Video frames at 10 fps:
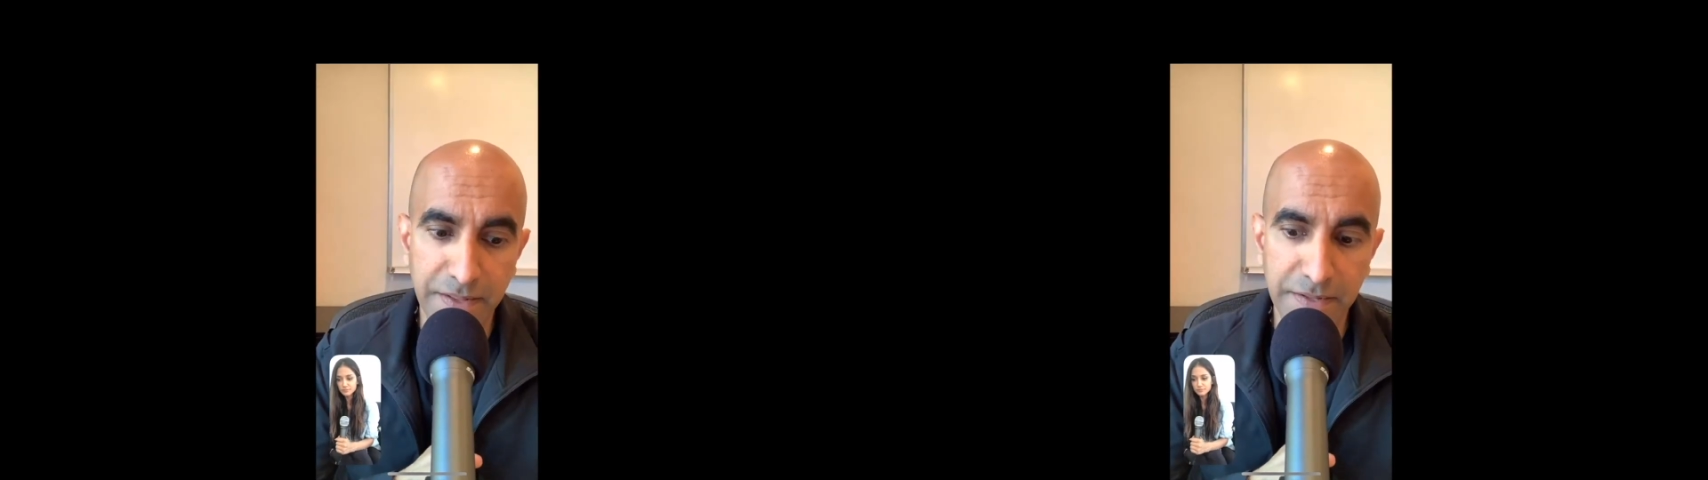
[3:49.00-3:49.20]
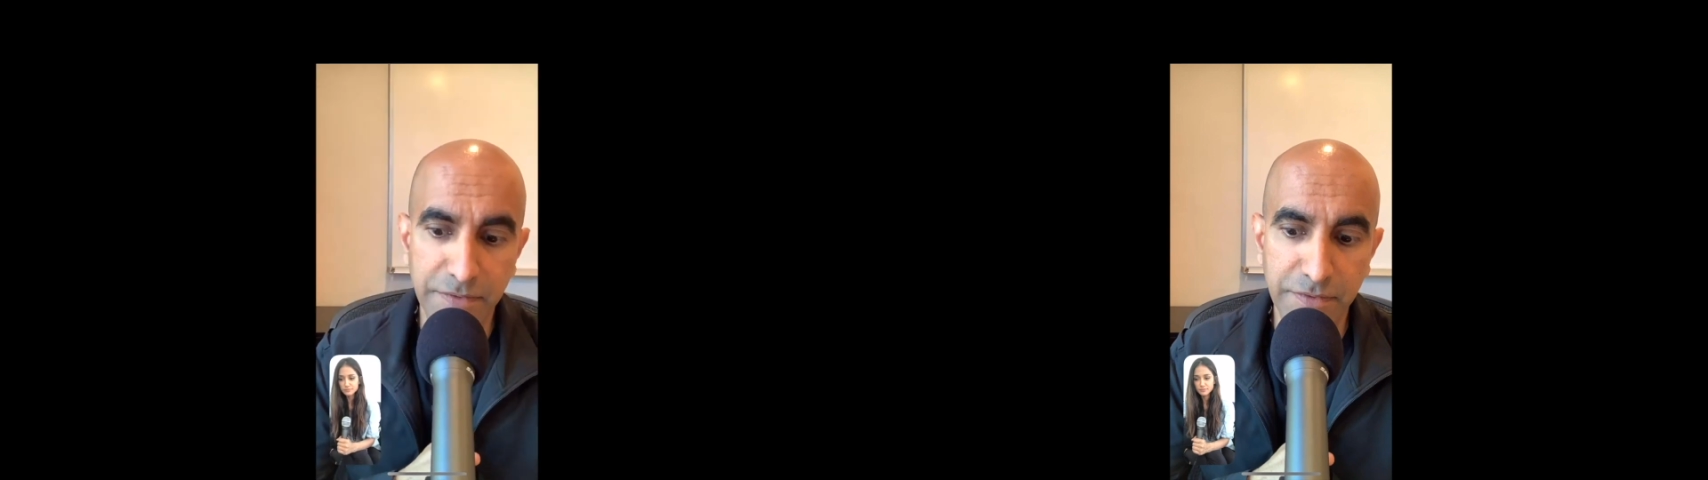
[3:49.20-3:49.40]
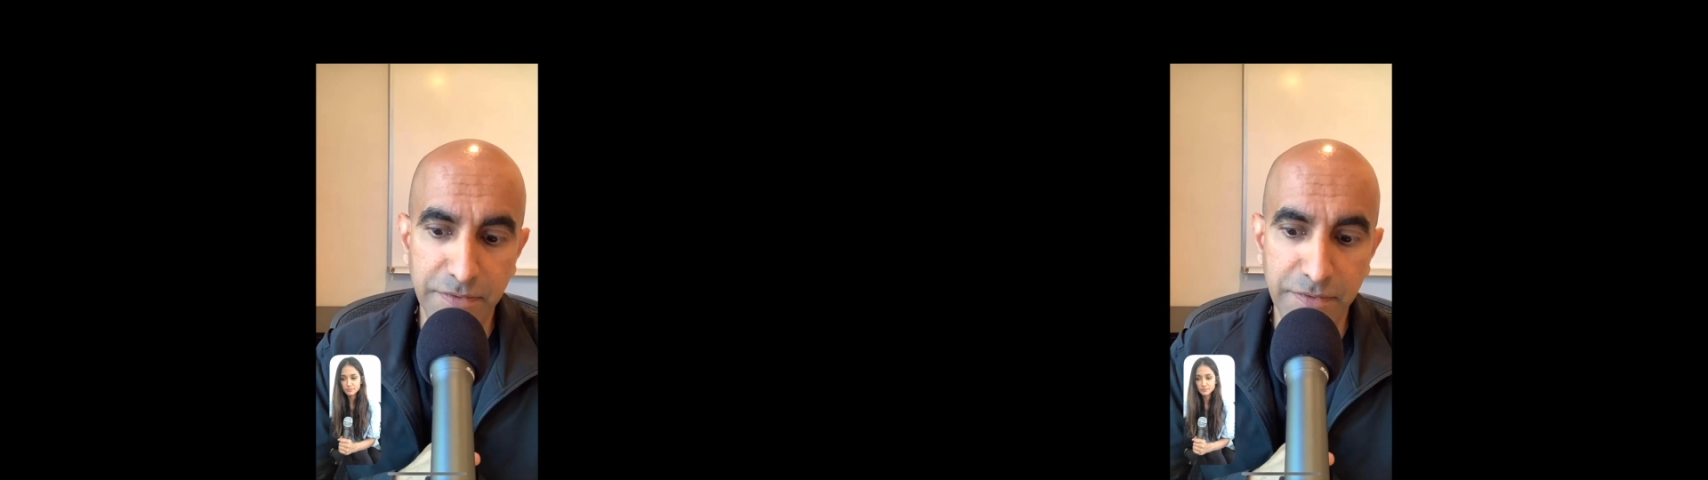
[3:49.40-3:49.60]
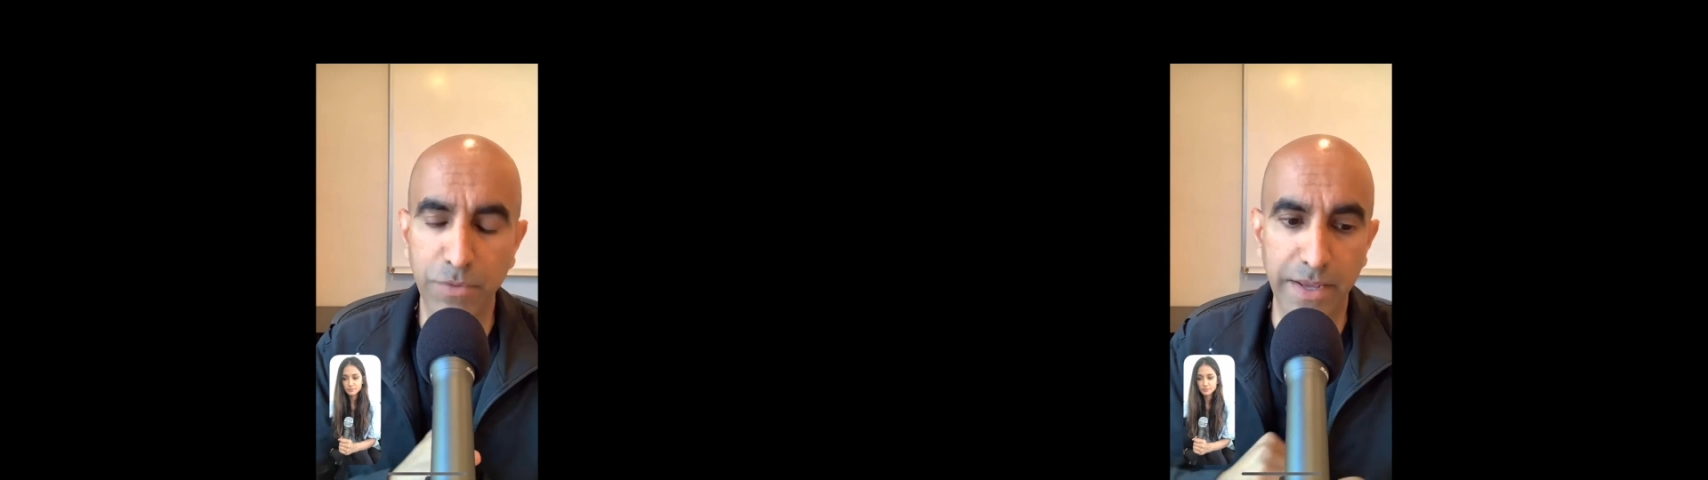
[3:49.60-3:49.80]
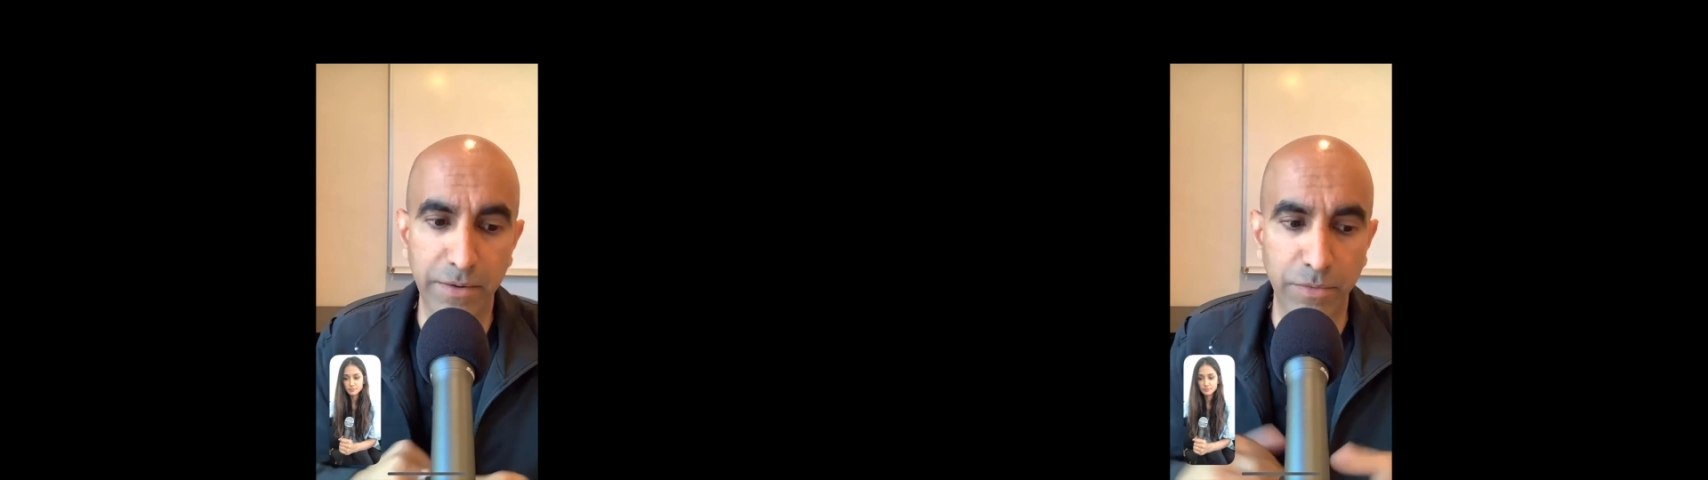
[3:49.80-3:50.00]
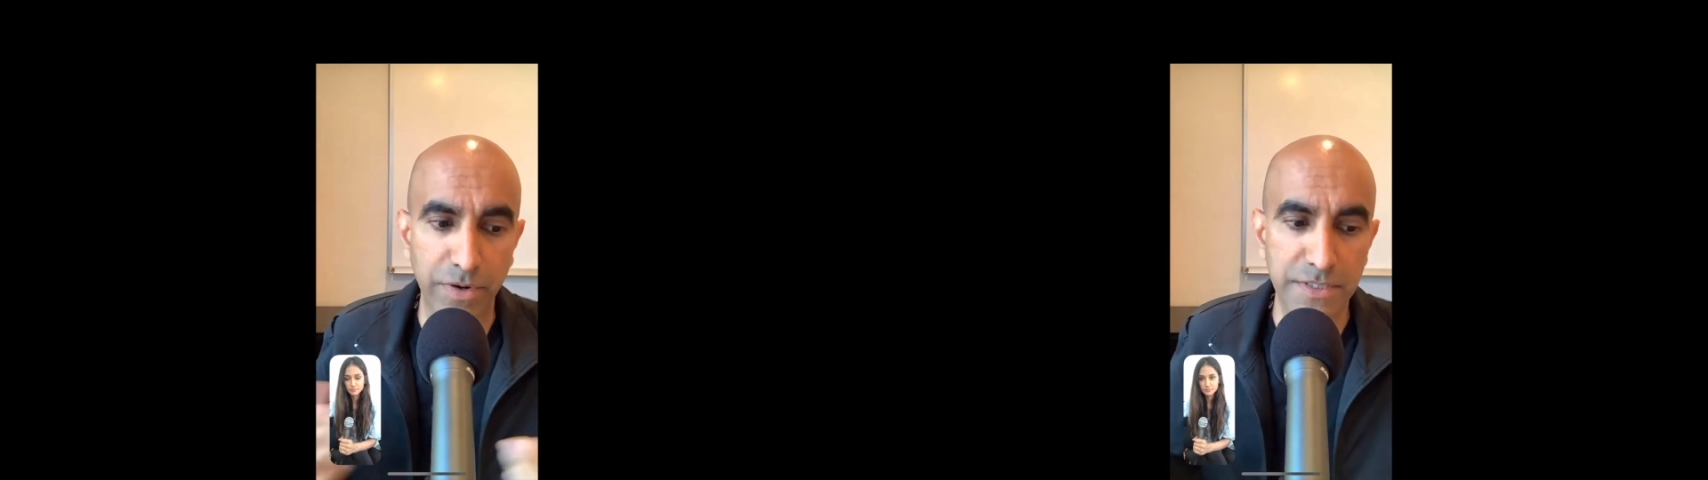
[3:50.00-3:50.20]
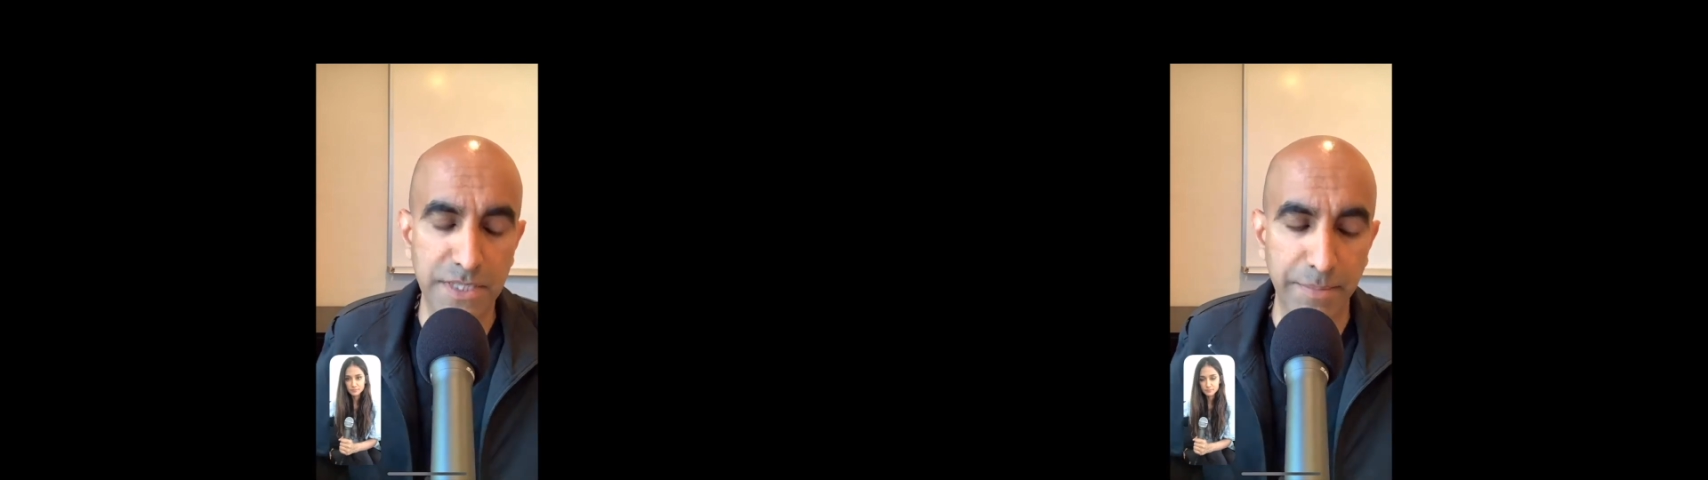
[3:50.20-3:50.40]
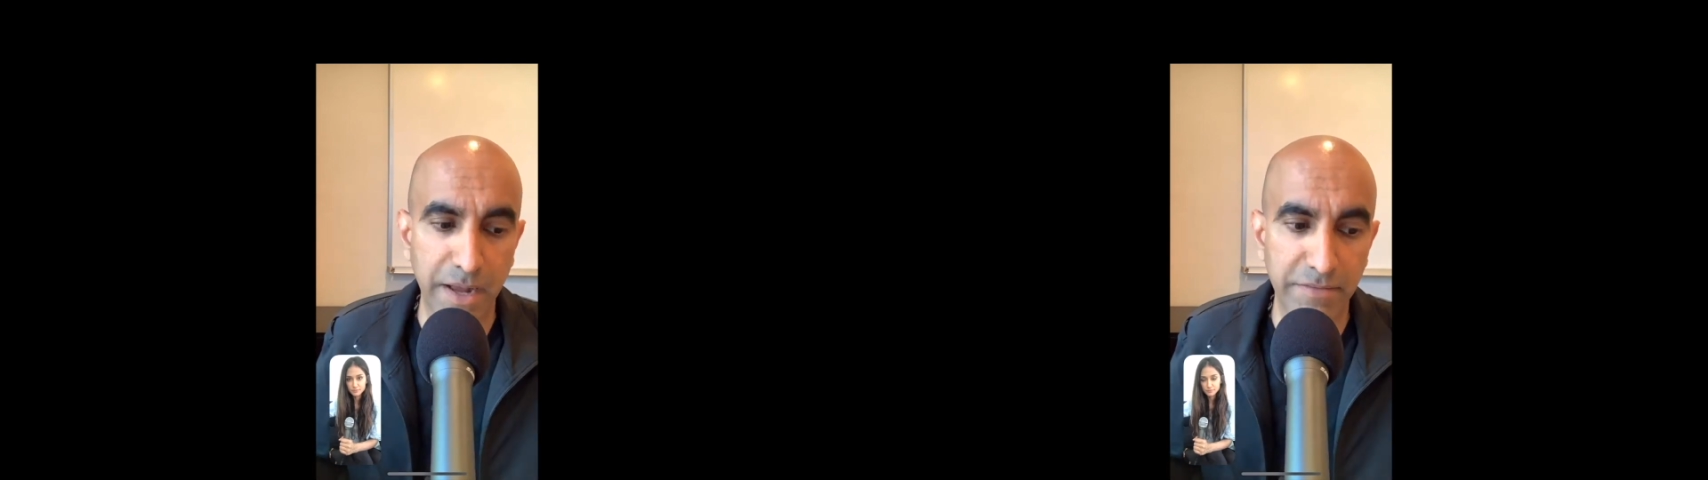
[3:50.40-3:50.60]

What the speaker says: think the only way it works, I mean,